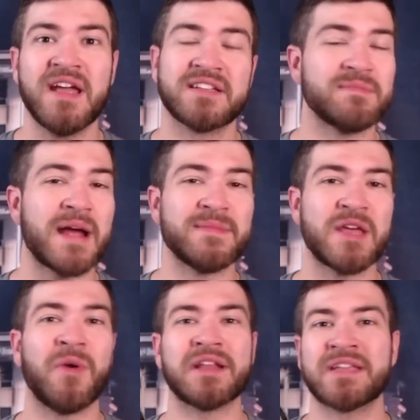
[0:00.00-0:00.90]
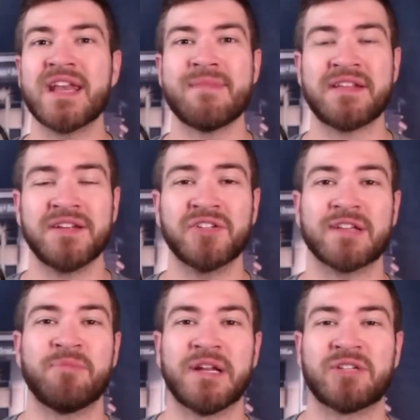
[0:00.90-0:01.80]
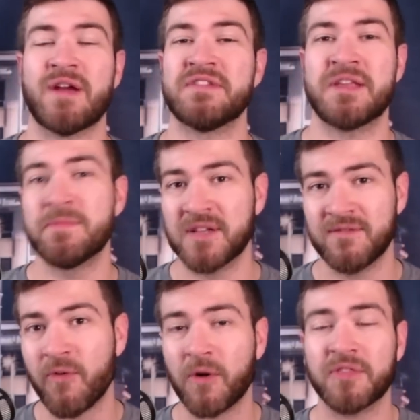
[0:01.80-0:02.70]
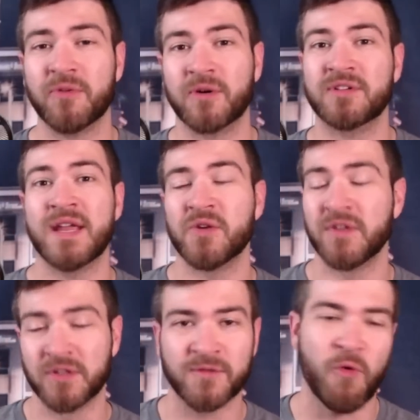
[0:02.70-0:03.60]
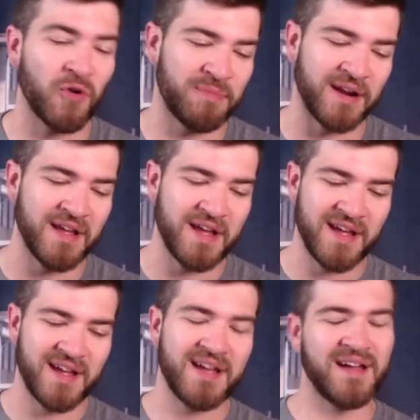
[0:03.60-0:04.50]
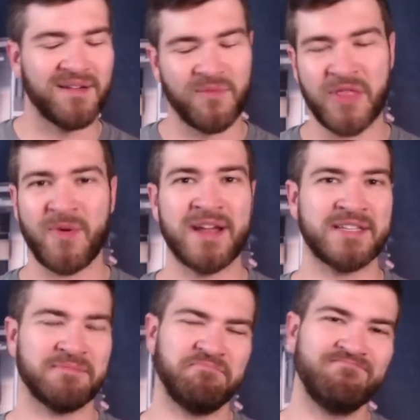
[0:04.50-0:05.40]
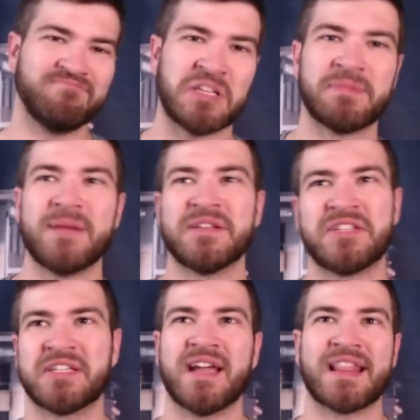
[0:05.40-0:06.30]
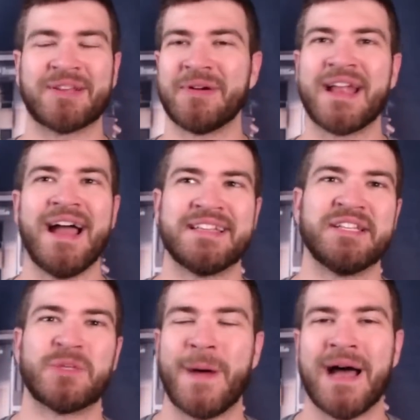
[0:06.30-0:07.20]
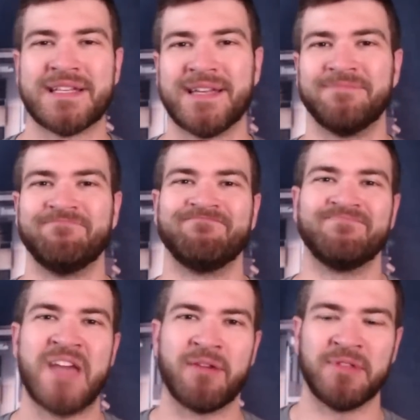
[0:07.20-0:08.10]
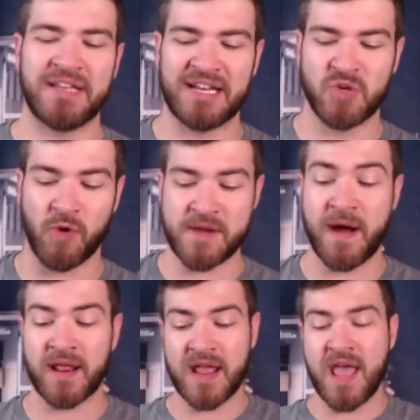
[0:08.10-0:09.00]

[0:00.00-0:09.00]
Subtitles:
Sometimes they want to send a message, like putting Travis Gibson fourth or Kendall Vildor fourth, but otherwise, sometimes it's just kind of throwing guys in spots and not really getting too worried about it.